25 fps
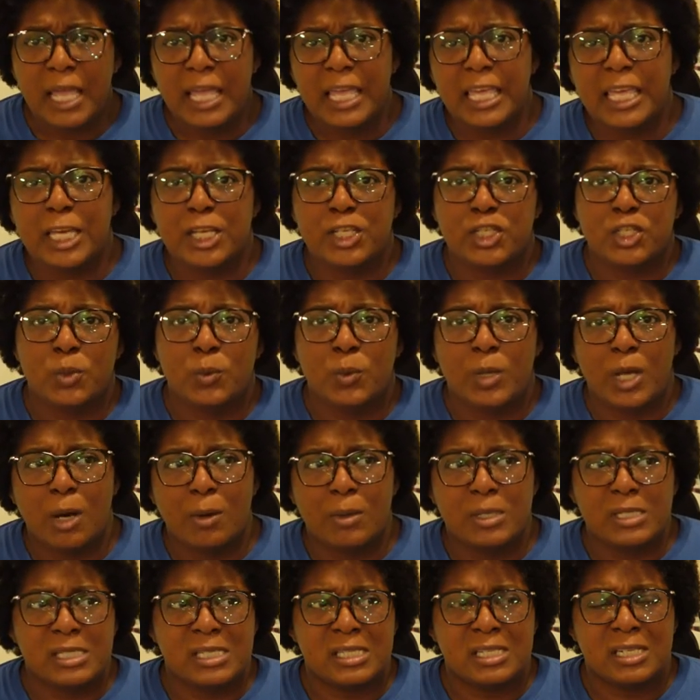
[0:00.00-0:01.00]
gets you
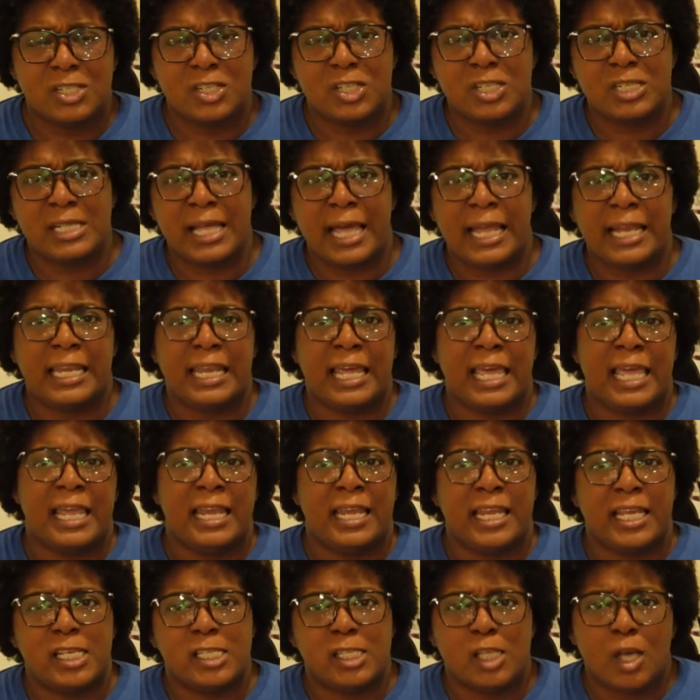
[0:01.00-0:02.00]
noticed so she's like Dane
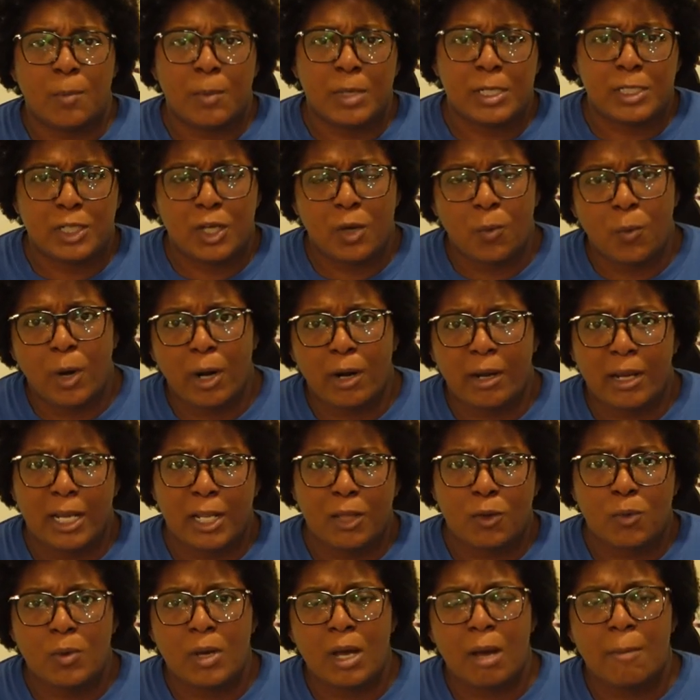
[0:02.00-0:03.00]
did so much good work and
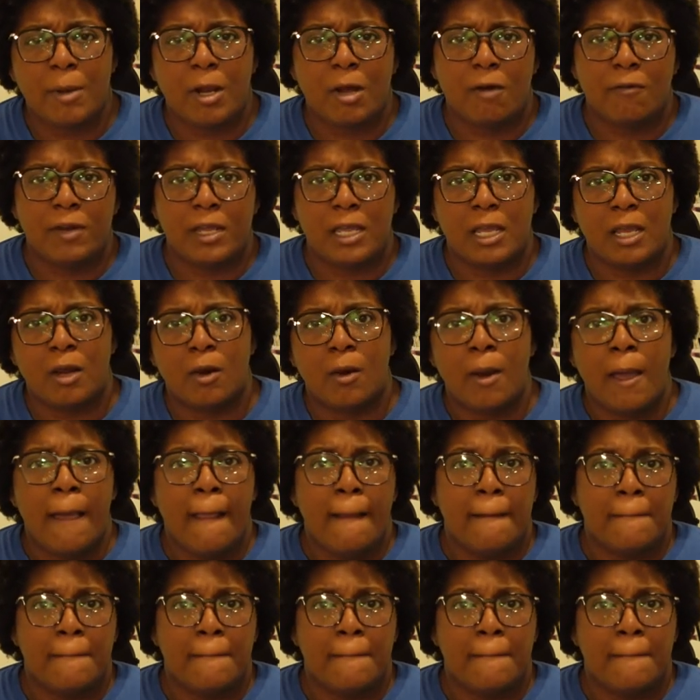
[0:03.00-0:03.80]
then you coming over here